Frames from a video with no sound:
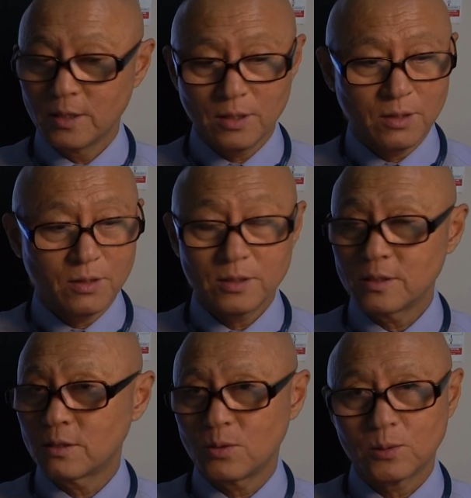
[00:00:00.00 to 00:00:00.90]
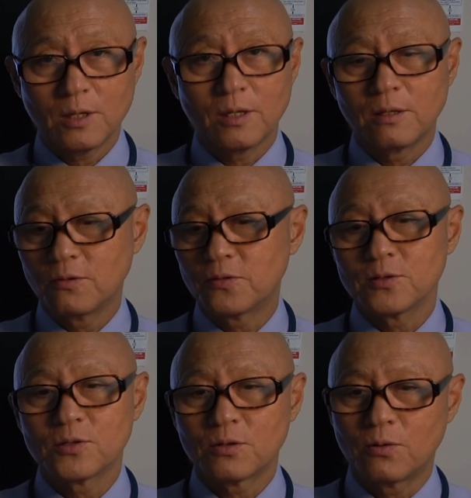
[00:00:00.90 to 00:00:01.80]
oh, it's a totally
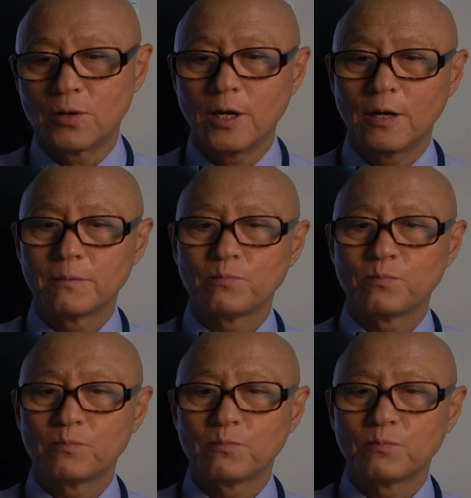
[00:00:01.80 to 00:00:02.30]
different story.